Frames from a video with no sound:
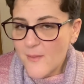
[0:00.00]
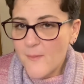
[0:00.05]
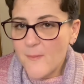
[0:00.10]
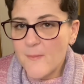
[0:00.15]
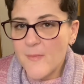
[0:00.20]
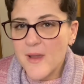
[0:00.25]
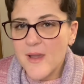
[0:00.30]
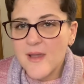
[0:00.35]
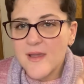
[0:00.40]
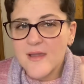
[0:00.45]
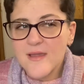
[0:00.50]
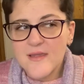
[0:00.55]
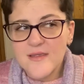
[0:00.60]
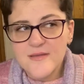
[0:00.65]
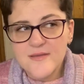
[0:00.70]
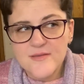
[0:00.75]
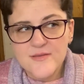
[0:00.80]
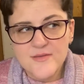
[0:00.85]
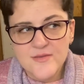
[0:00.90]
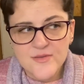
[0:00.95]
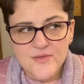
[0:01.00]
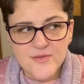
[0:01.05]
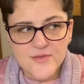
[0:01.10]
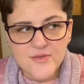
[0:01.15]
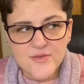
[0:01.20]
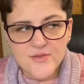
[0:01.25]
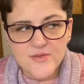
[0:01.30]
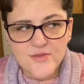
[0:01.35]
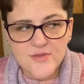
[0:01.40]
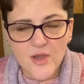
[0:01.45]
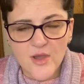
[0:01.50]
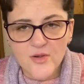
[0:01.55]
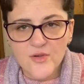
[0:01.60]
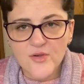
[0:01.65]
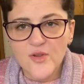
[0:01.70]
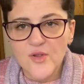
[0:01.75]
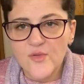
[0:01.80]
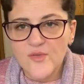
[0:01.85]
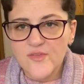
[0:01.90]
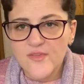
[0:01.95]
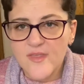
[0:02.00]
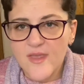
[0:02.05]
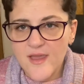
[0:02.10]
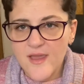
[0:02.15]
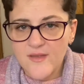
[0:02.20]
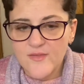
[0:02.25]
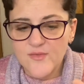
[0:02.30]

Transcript: My daughter goes to the high